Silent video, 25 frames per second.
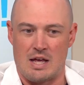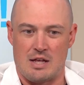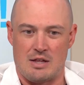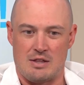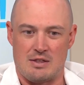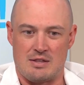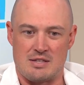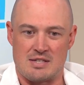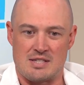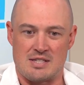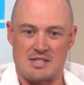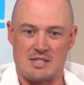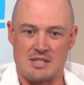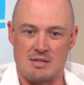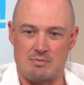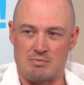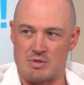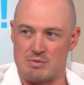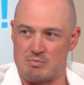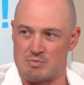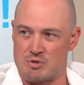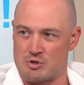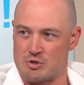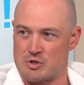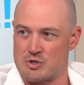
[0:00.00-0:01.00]
the
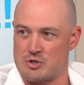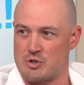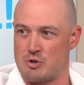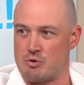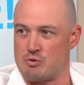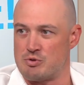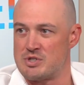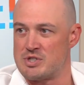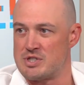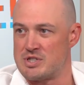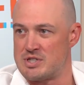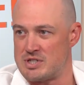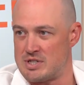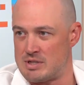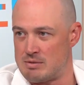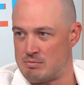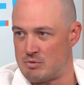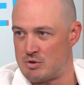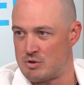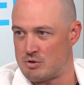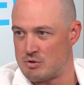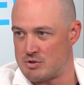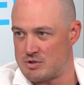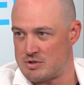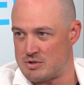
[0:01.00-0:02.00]
symptoms are so
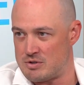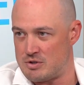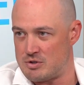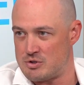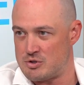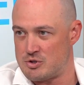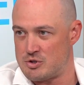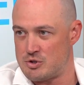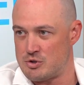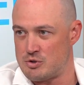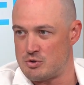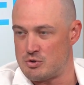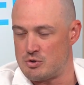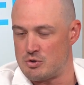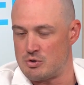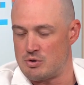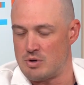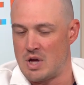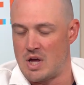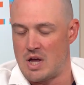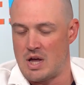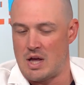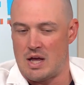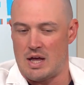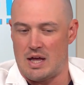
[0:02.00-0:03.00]
similar to the two.
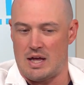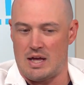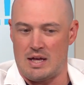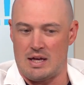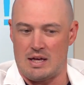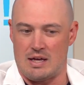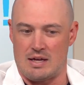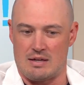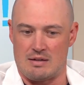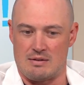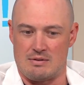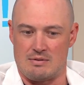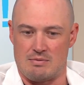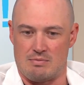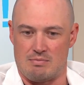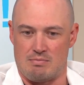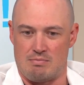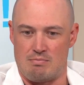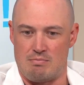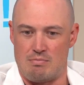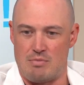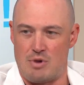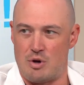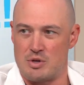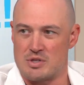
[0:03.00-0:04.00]
And
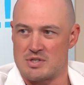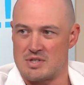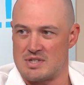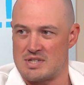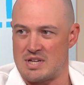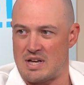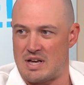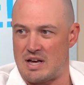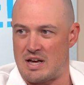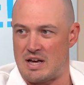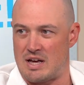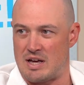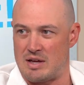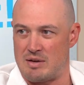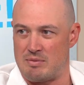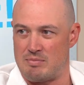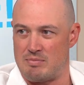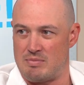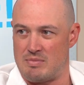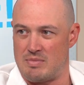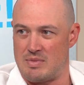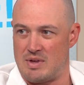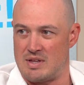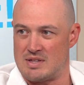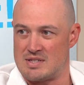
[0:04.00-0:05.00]
most of the
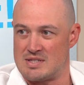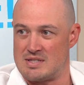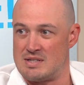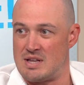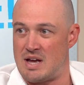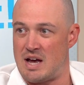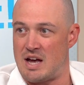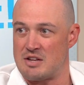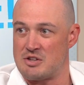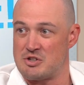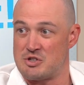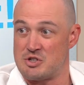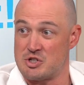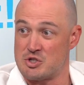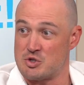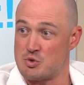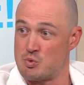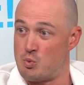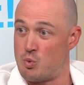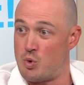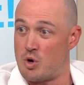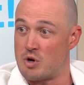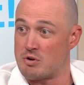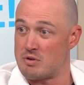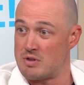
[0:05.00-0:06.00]
time, it's not just
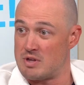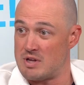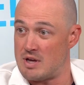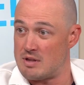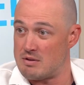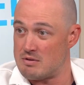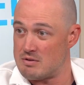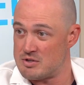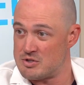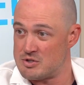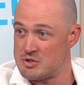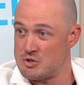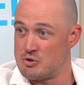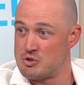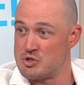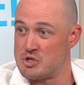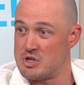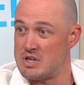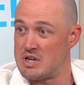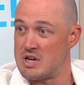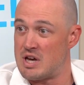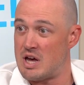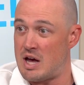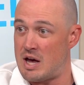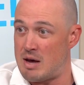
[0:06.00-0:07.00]
one or the other, it's usually
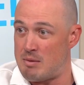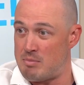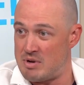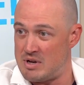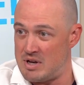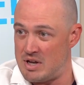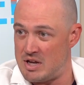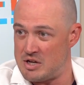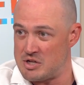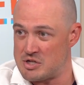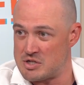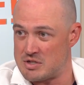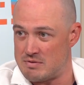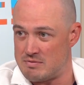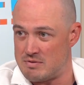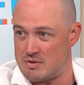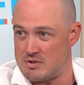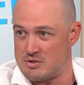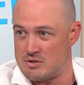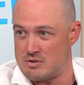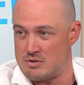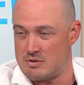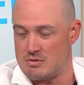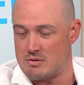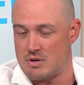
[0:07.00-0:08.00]
a combination of the
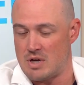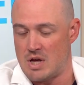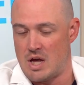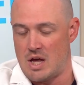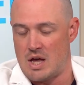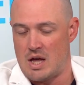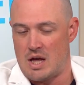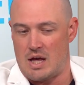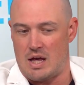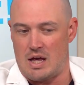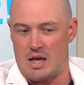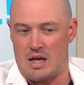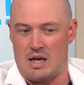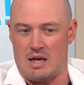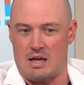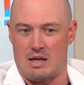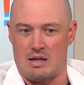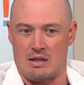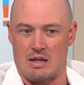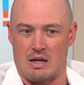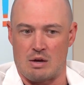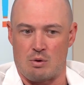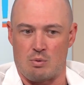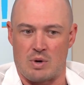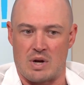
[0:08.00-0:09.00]
two.
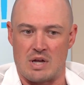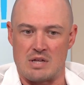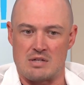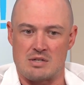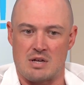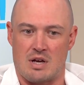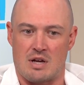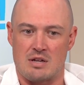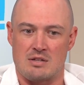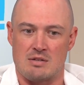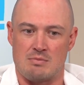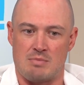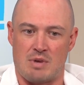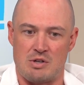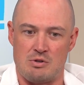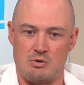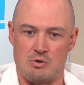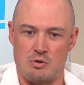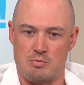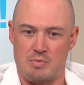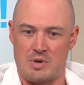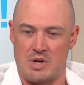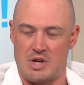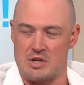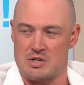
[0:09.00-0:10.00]
And like when I talk to my new
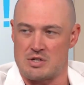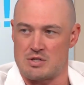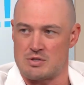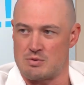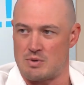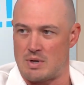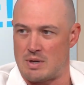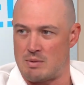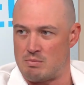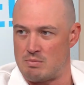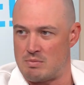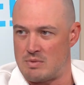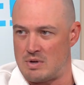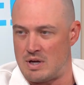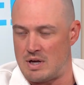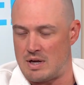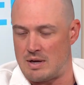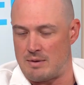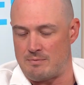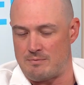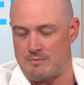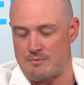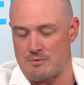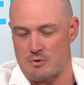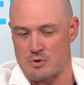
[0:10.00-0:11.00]
new patients when I'm
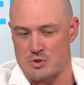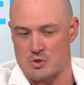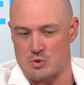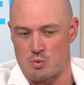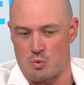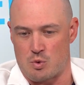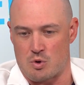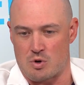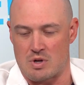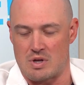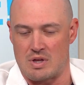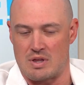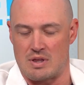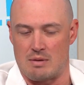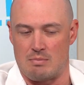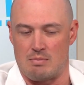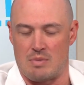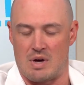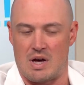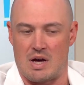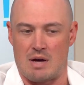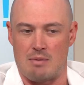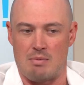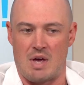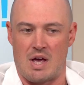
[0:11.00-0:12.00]
um, first working them
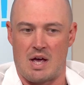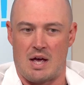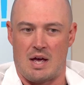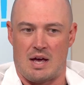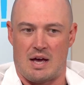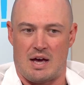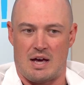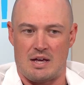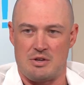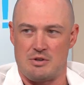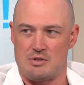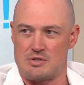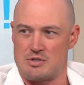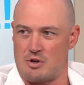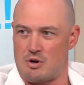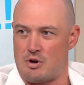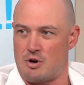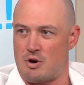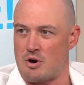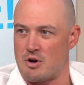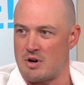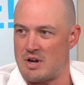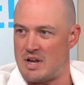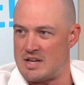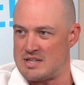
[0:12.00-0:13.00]
up, I use the
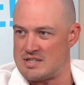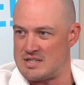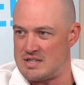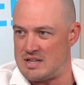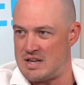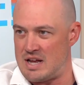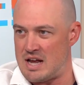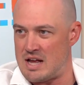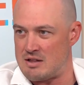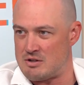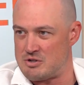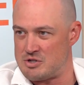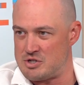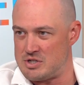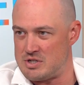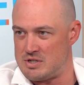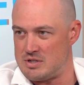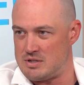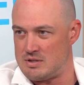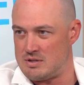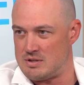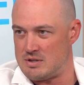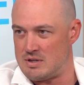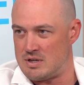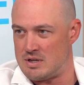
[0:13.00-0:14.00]
heart as an
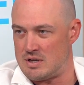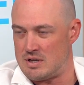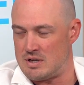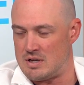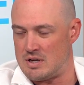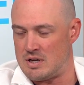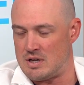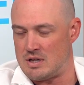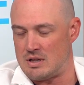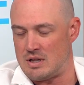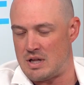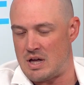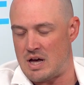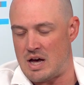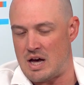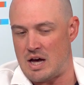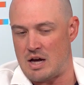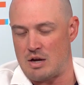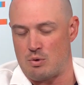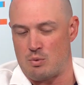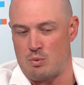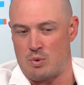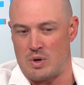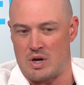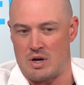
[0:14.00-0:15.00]
analogy uh, a
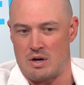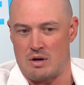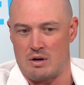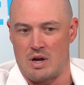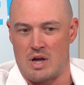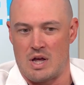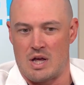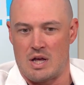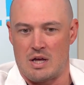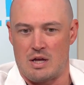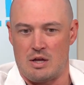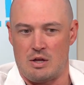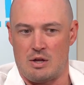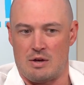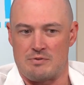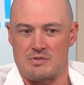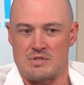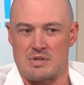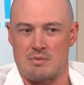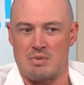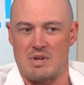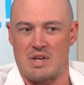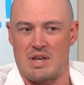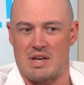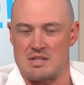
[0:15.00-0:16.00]
lot where, you know, if
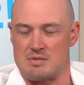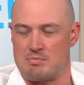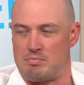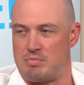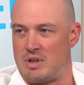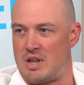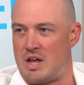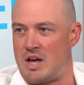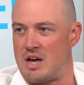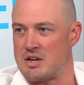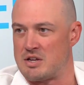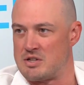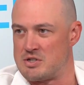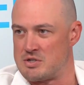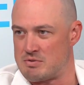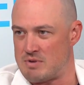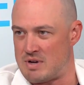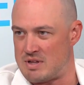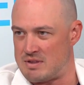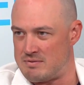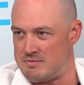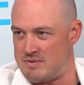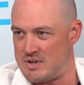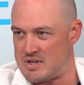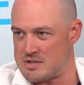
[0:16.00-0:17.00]
somebody has blockage
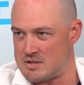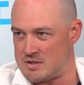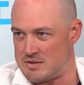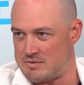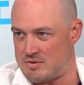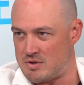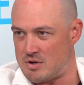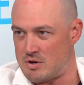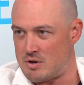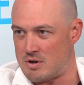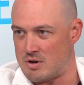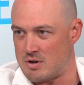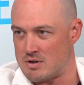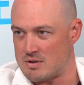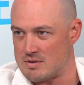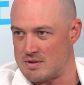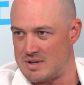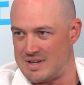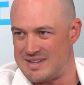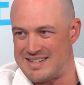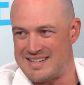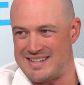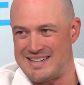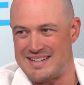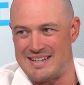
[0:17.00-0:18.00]
around the vessel of a heart,
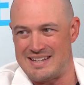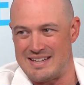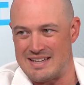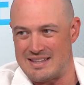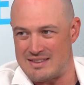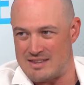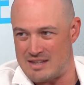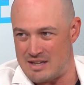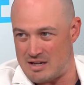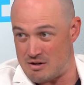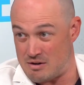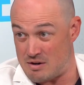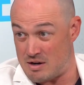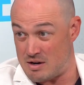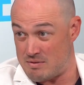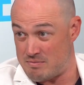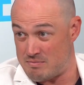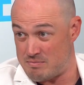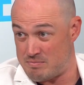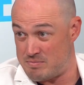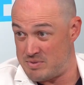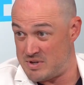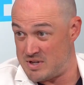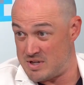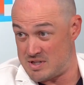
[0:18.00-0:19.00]
it didn't get there
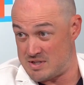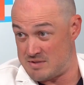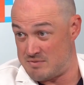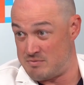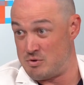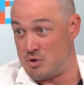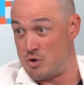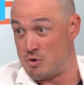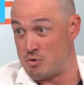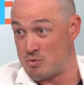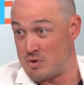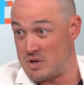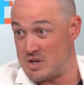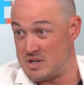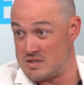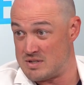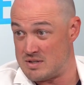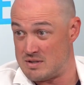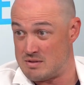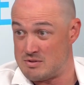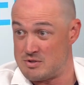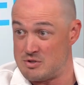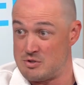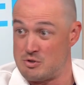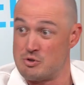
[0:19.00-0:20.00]
because of no reason.
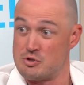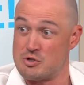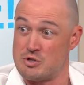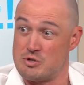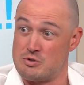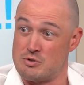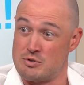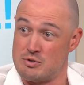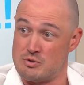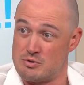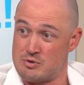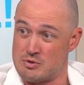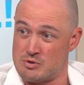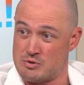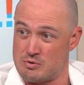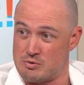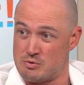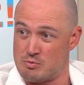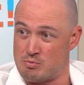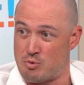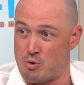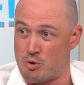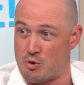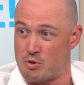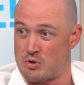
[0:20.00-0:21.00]
It was usually due
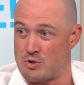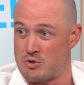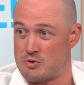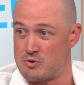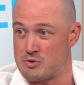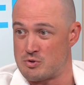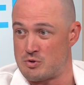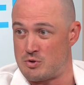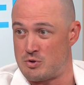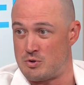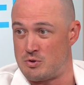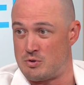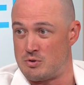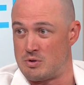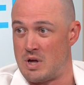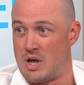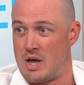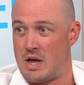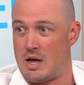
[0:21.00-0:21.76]
to poorly controlled